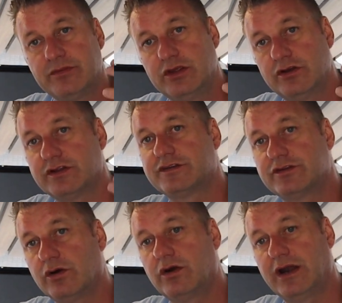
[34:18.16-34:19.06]
You can
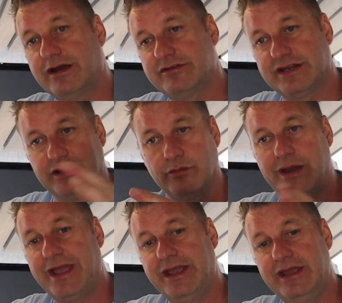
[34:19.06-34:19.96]
store everything
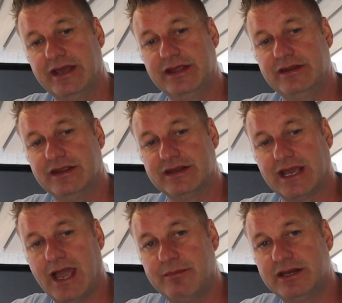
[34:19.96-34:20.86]
away in the
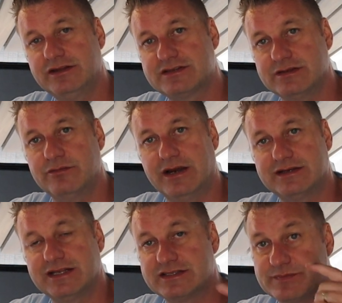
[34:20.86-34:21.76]
cabinets and
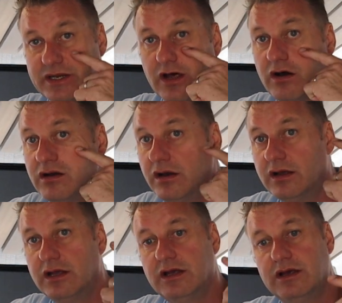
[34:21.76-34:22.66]
where things belong,
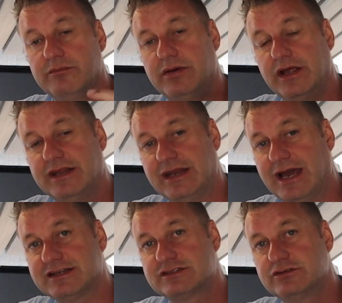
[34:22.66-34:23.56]
but it
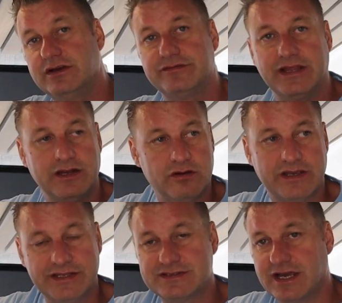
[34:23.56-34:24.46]
has to, if they
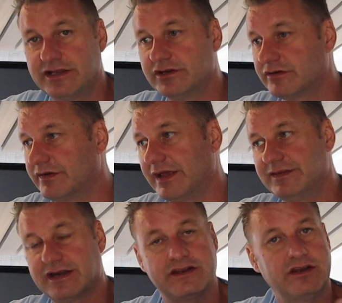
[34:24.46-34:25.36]
look inside your van,
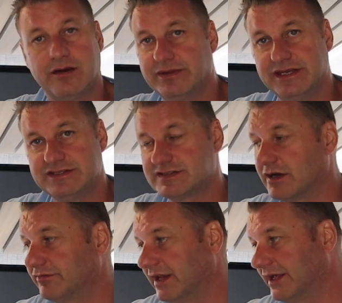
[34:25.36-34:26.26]
there cannot be any
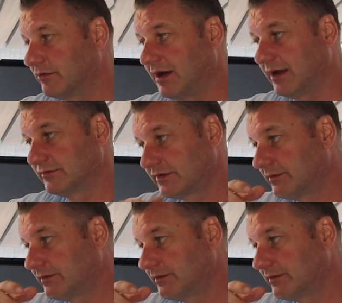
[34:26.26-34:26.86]
stuff laying around.